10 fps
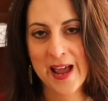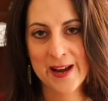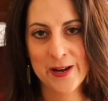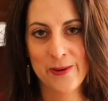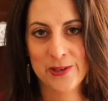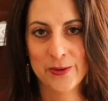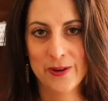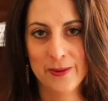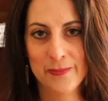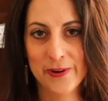I know it's
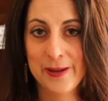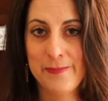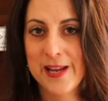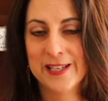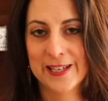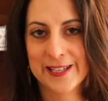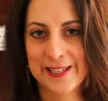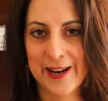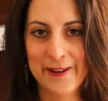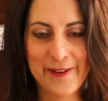all pretty basic
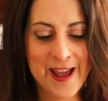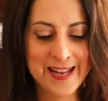stuff.